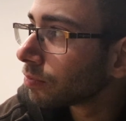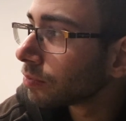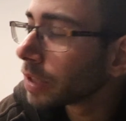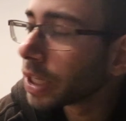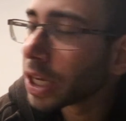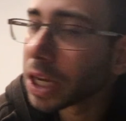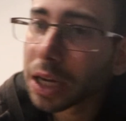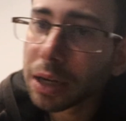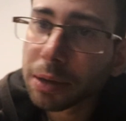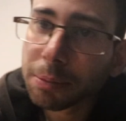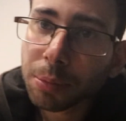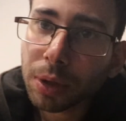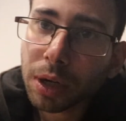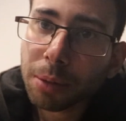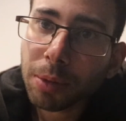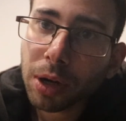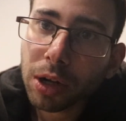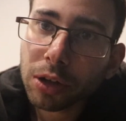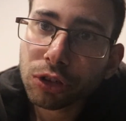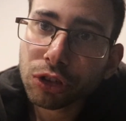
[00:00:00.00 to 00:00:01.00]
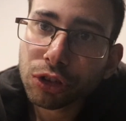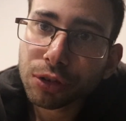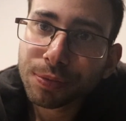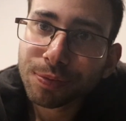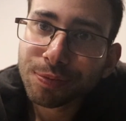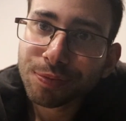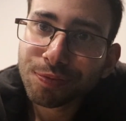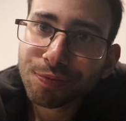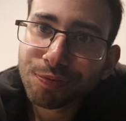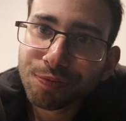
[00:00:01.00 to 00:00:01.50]
Yeah, pretty much.
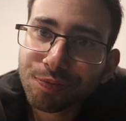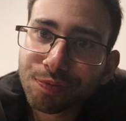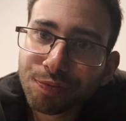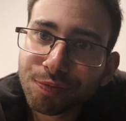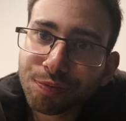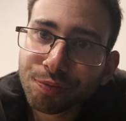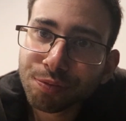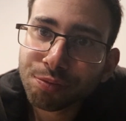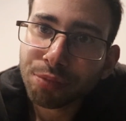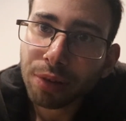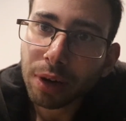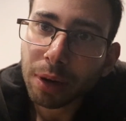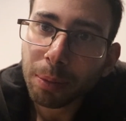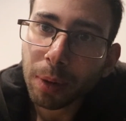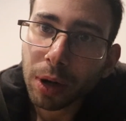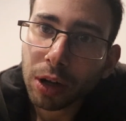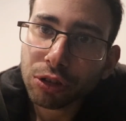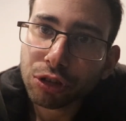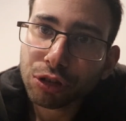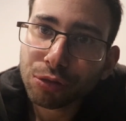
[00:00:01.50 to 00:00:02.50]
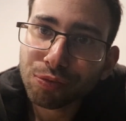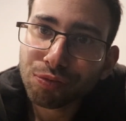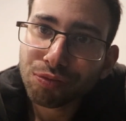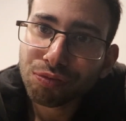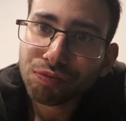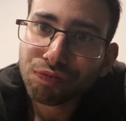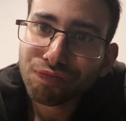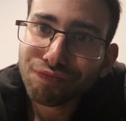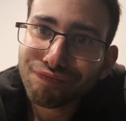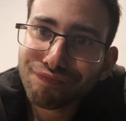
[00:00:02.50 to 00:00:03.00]

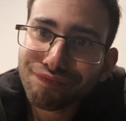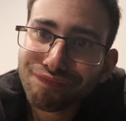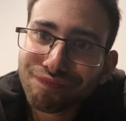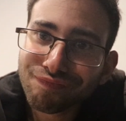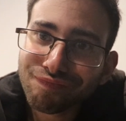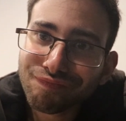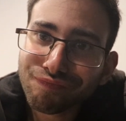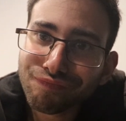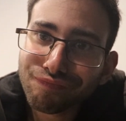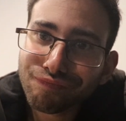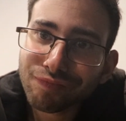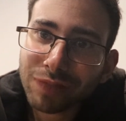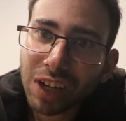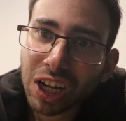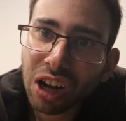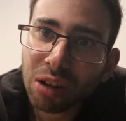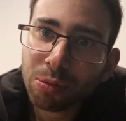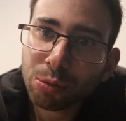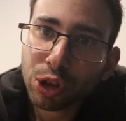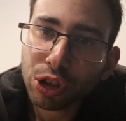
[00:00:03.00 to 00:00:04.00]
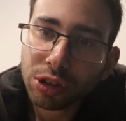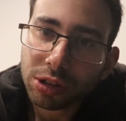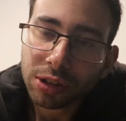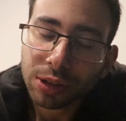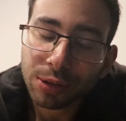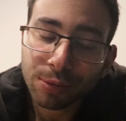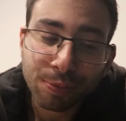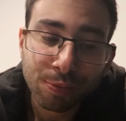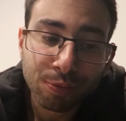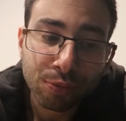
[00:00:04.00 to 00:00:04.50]
I'm
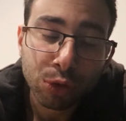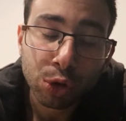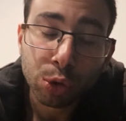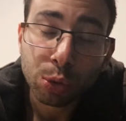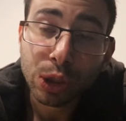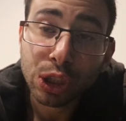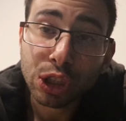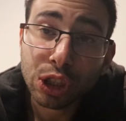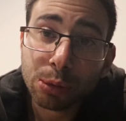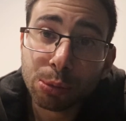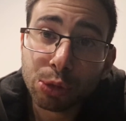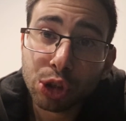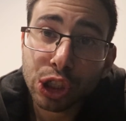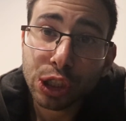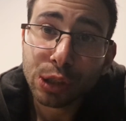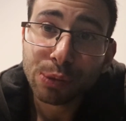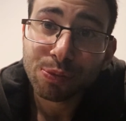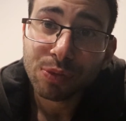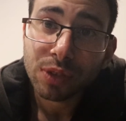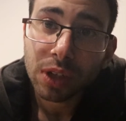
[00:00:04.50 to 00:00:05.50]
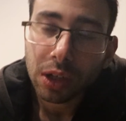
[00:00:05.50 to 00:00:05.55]
just doing some shit.